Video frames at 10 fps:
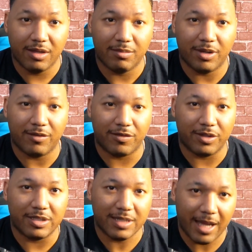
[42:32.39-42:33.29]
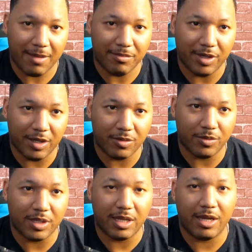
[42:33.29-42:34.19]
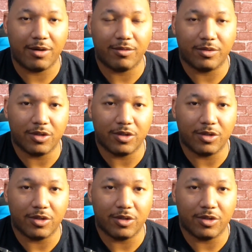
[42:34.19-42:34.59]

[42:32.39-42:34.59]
but for the time being, we can't